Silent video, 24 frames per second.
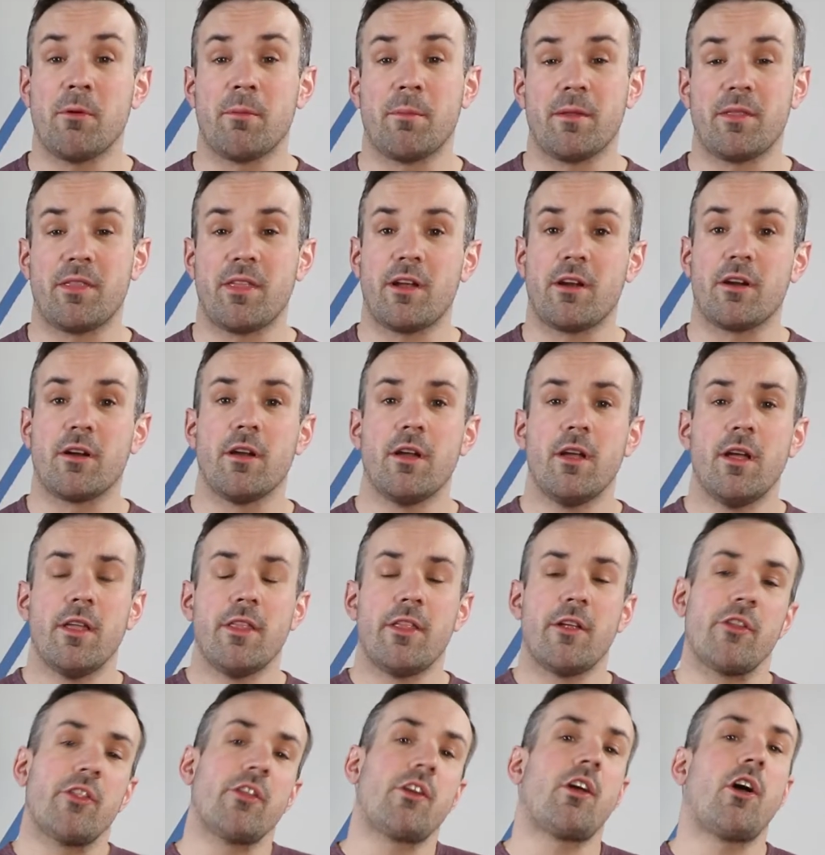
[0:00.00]
but they're
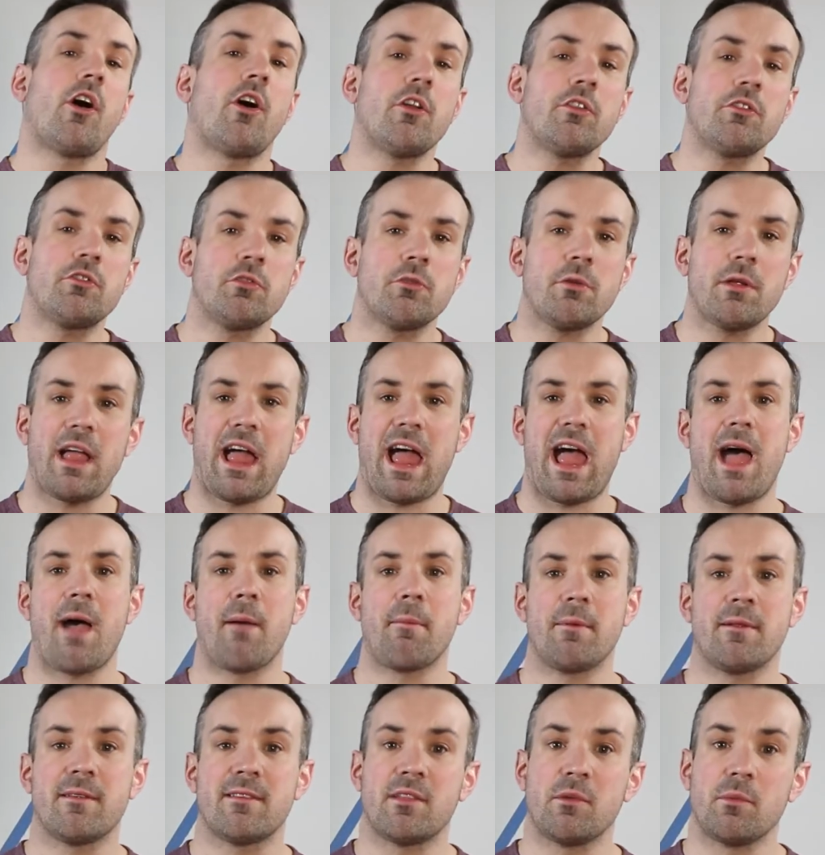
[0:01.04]
the cultural
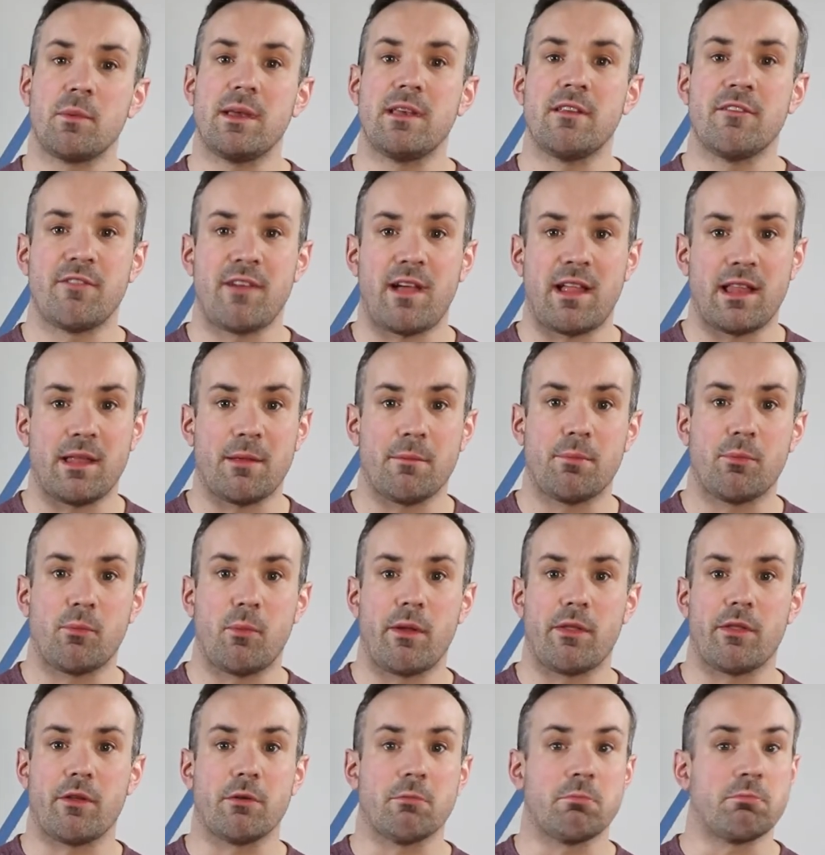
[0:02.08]
habits that we develop,
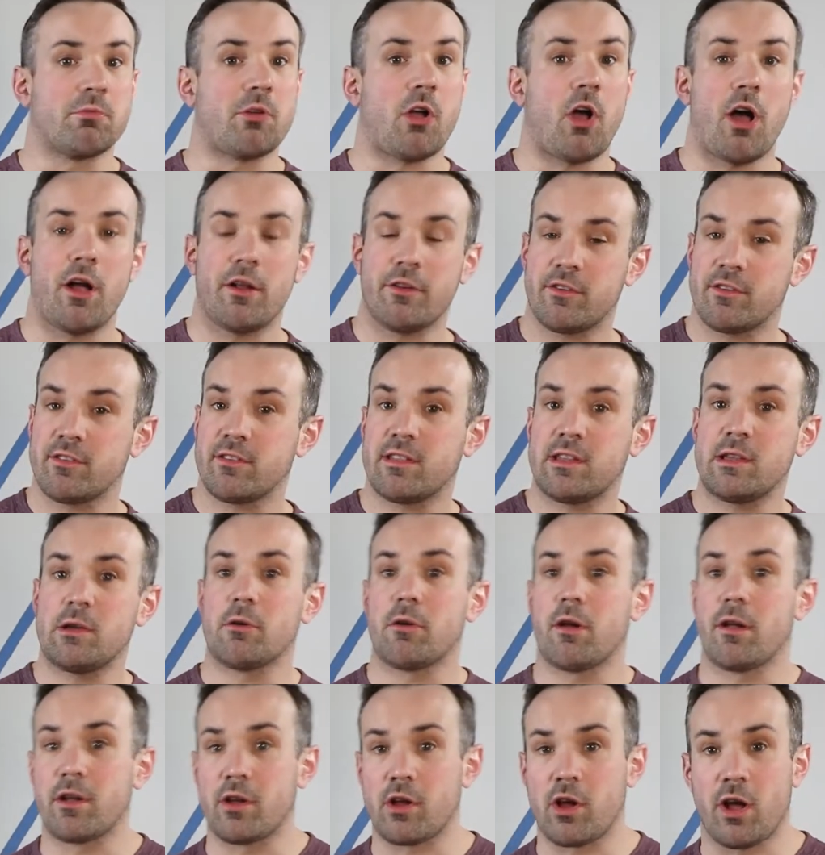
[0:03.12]
whether consciously
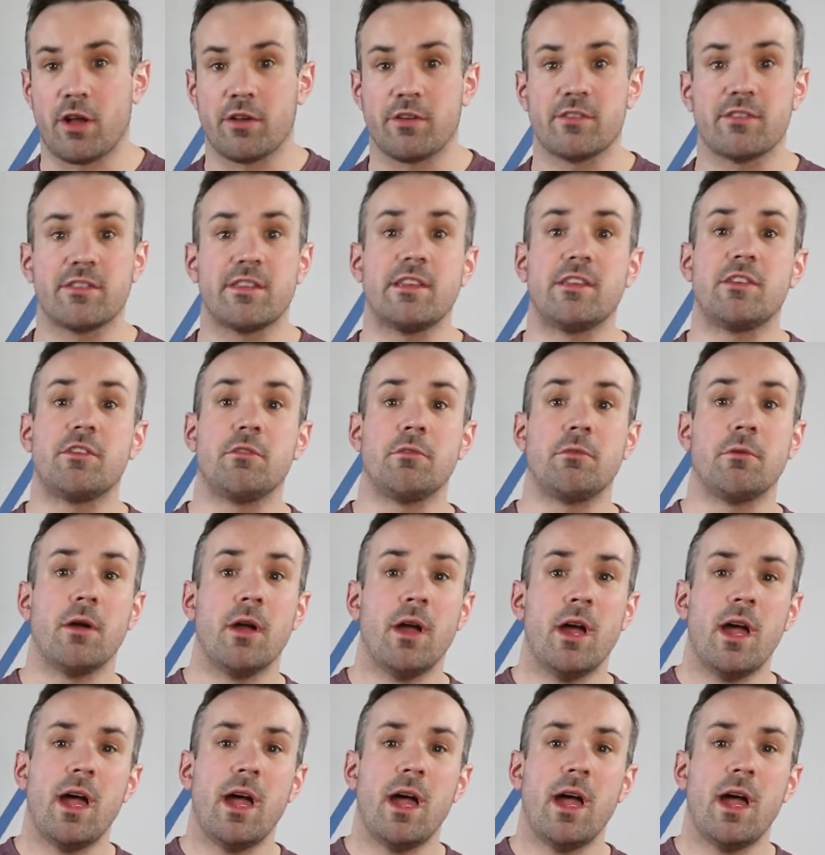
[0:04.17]
or unconsciously, to